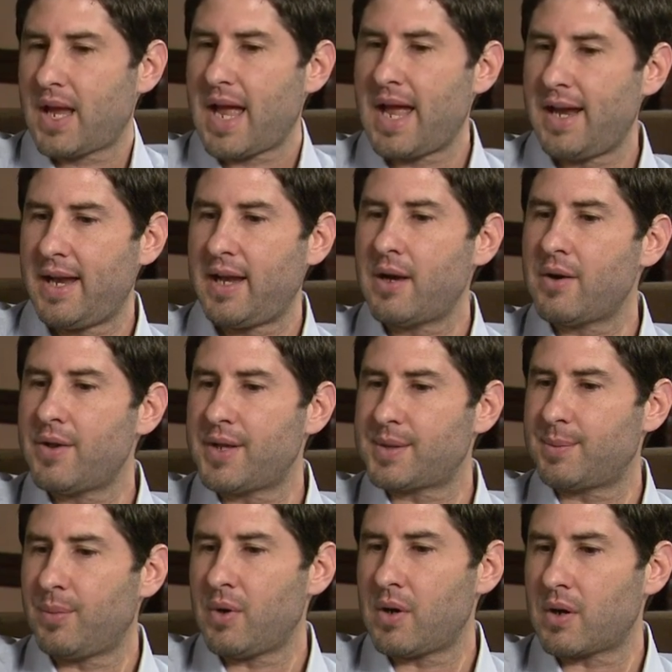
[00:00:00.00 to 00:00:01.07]
and hear this
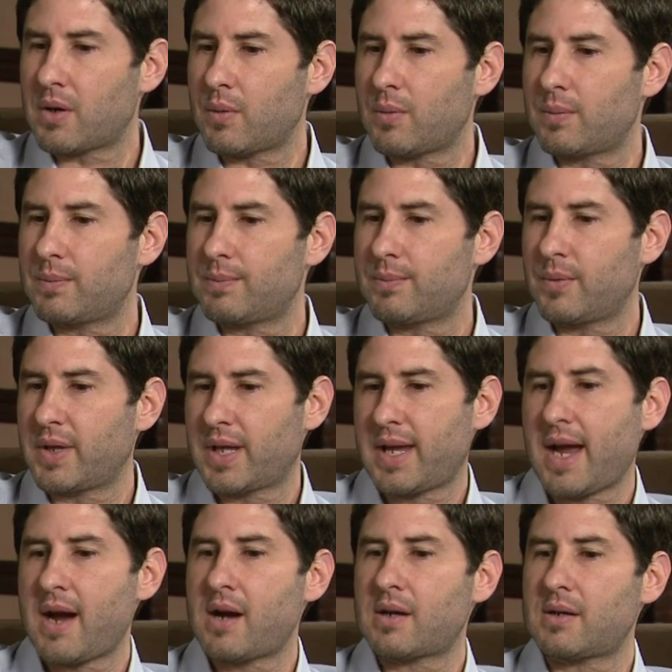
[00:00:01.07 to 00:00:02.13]
book with
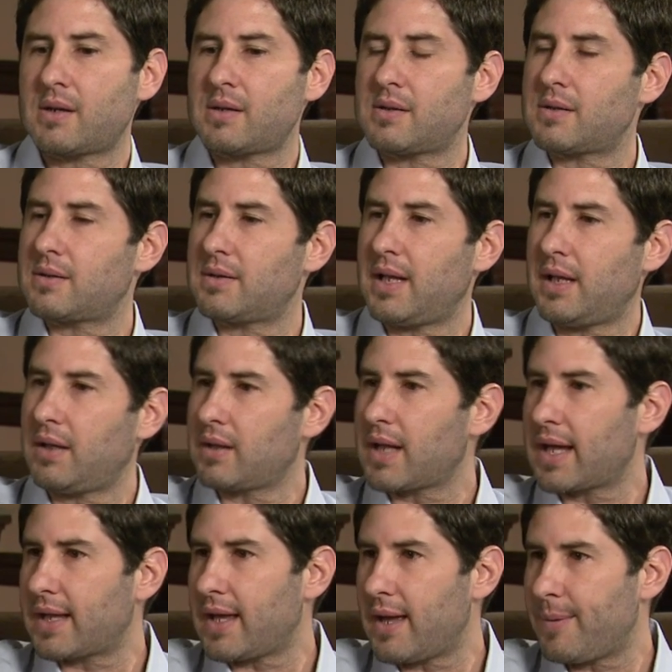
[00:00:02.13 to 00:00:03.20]
characters that look
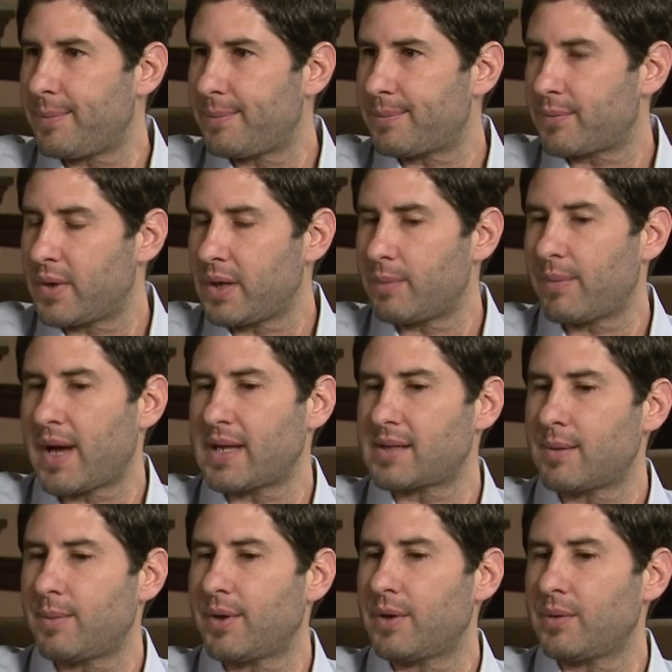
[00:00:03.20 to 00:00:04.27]
like them, written by
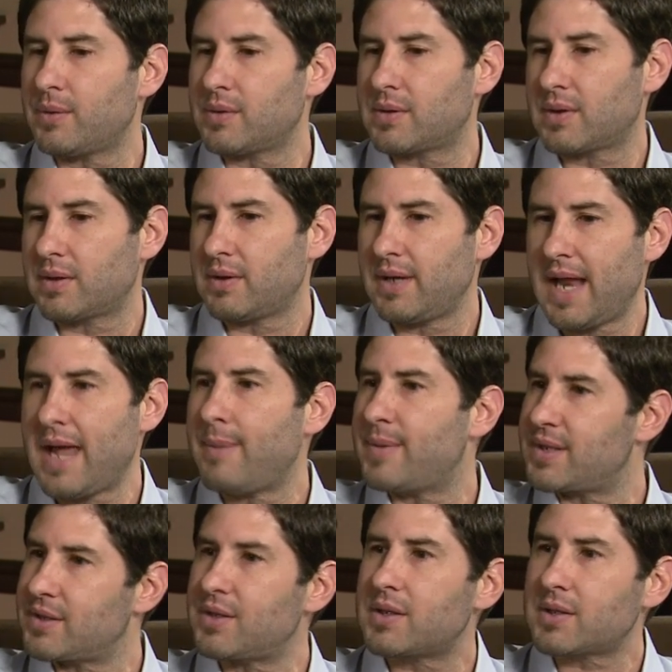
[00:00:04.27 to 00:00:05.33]
somebody whose name
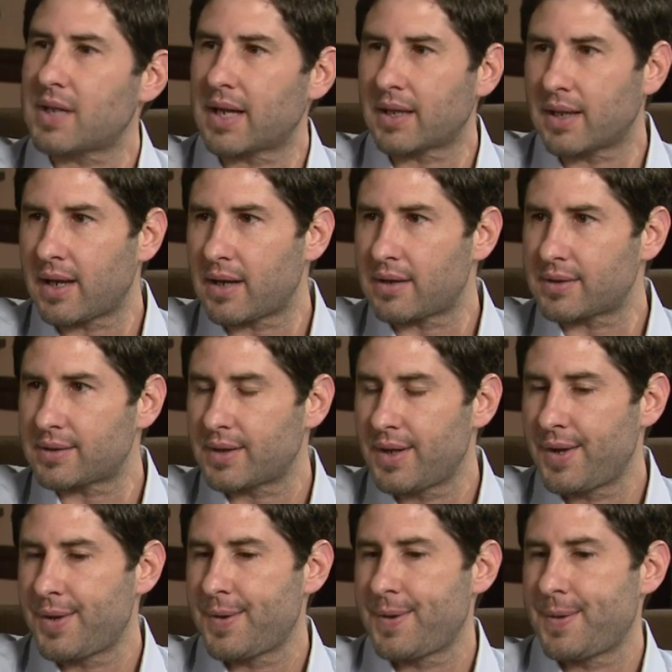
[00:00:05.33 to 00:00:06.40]
is just like theirs,
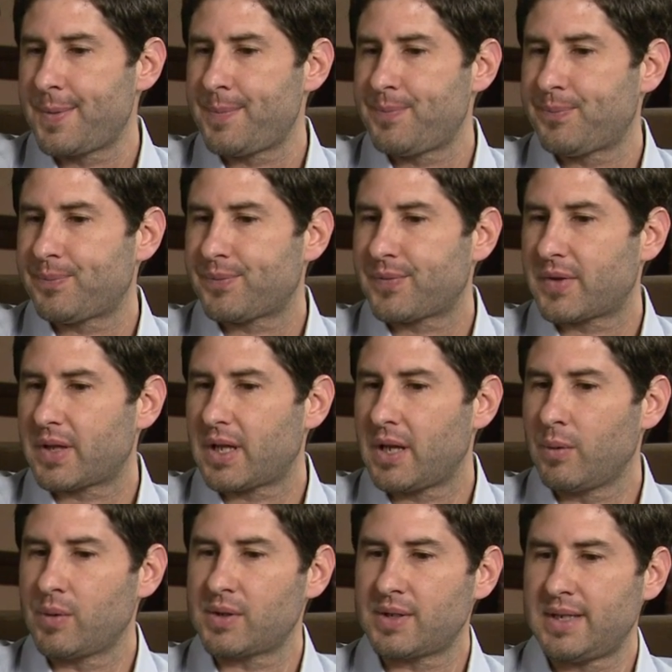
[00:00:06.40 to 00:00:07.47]

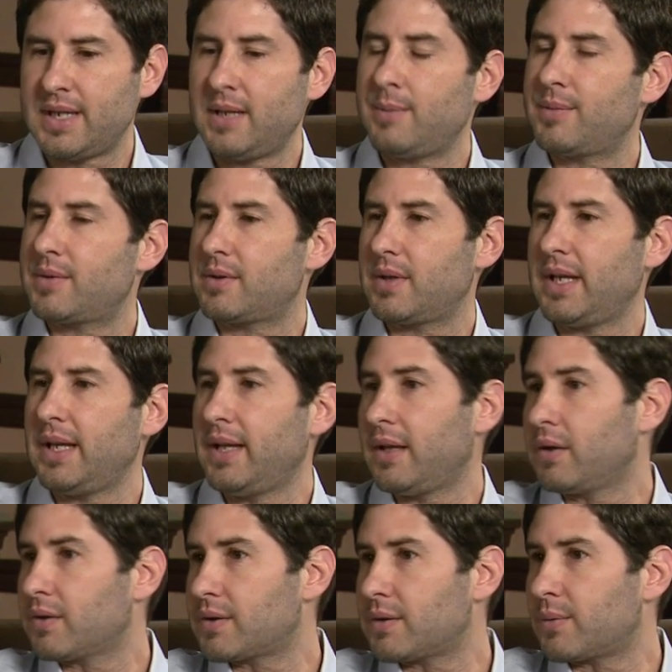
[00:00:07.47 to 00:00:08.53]
it was deemed
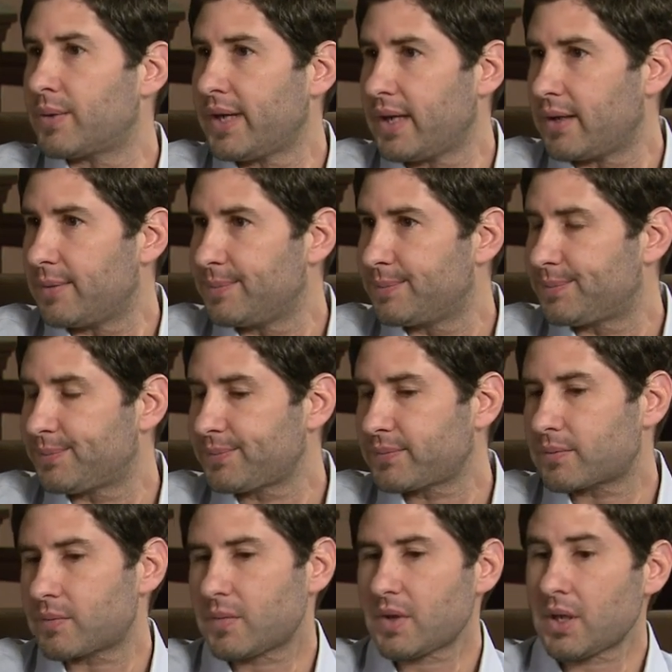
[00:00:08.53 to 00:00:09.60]
illegal to read.
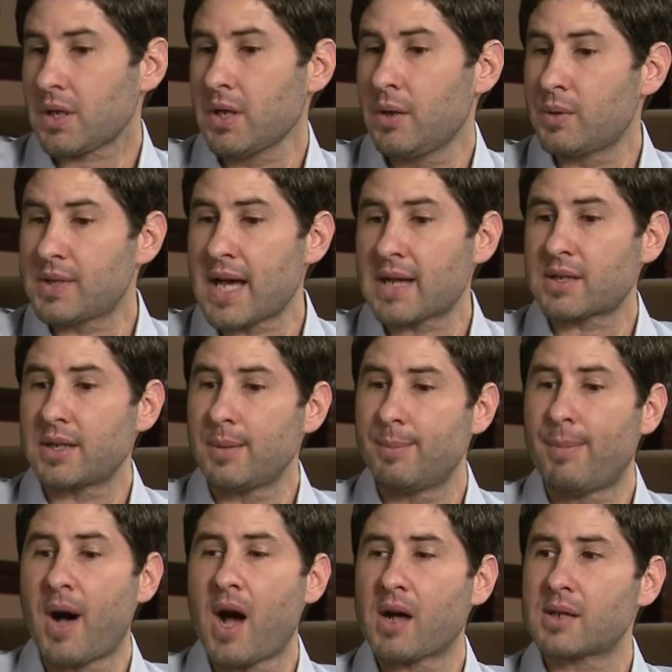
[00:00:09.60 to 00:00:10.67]
It was actually
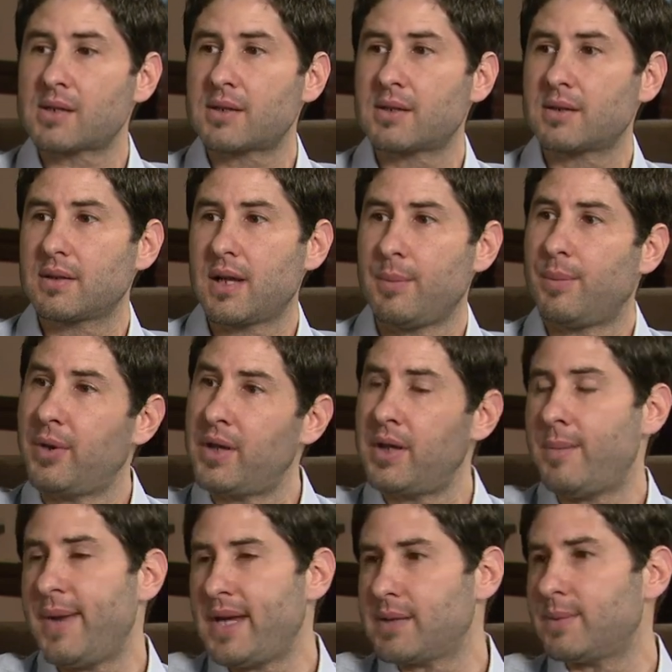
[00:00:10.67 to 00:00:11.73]
boxed and put in
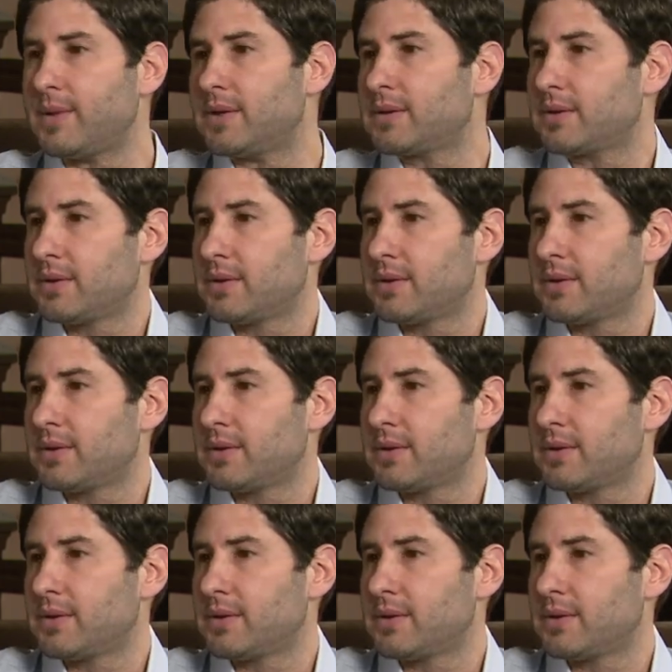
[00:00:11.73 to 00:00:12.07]
the basement.